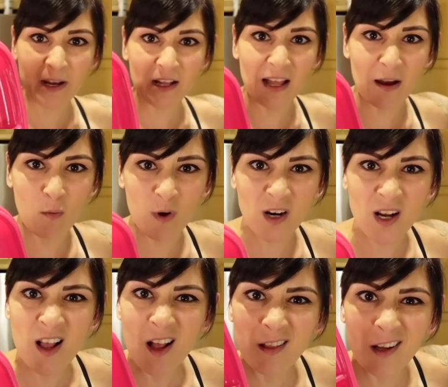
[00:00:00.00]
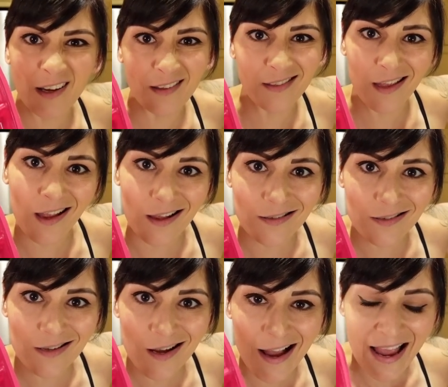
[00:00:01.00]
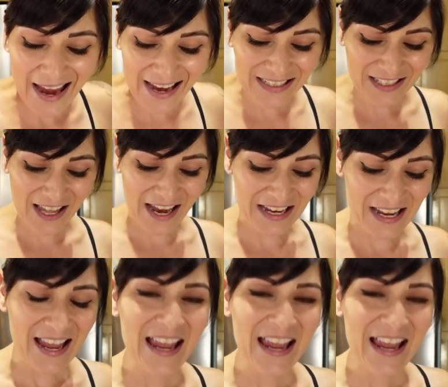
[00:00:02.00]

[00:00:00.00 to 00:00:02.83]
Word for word: pail at work. Look at this. It's like